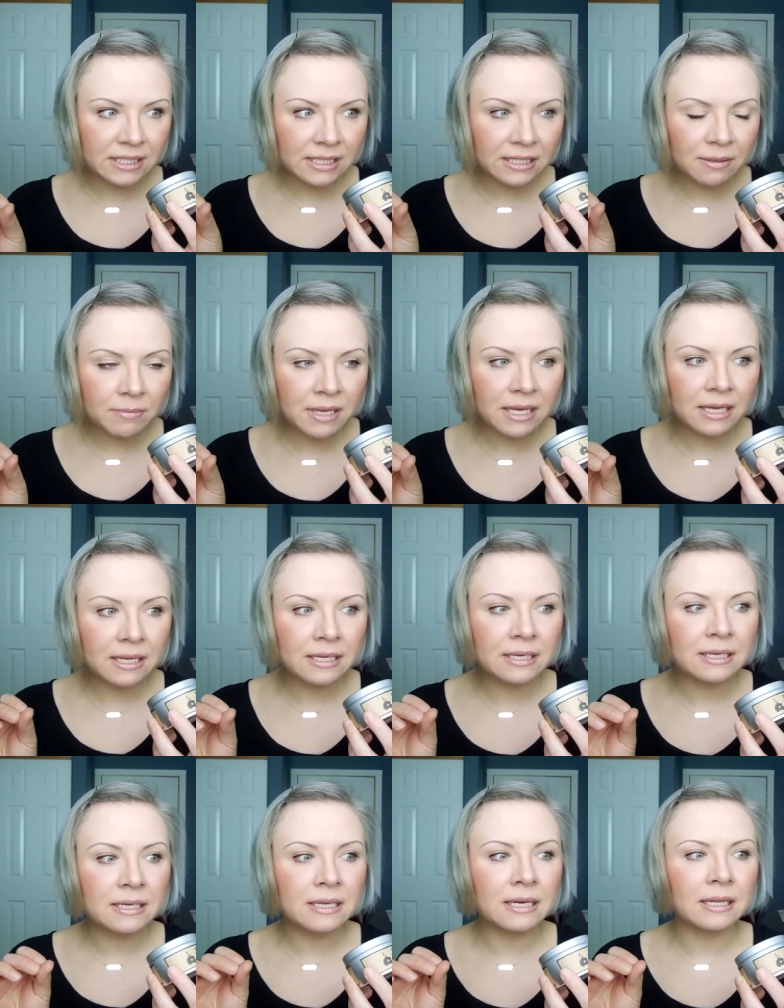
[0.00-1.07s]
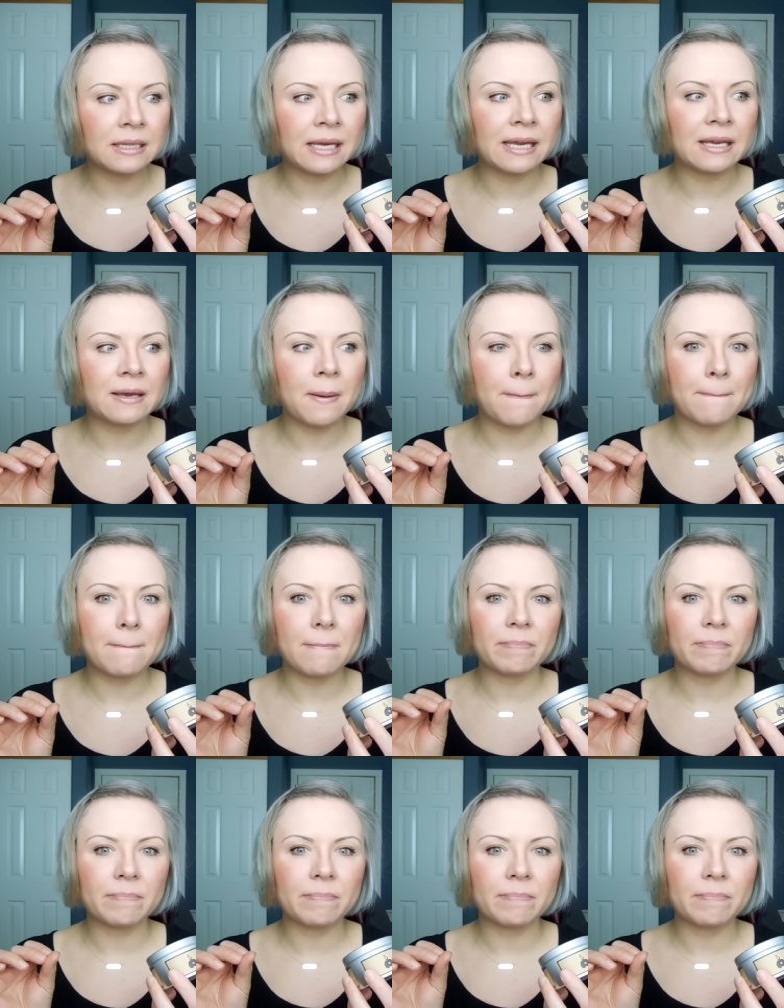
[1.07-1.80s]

cinnamon, like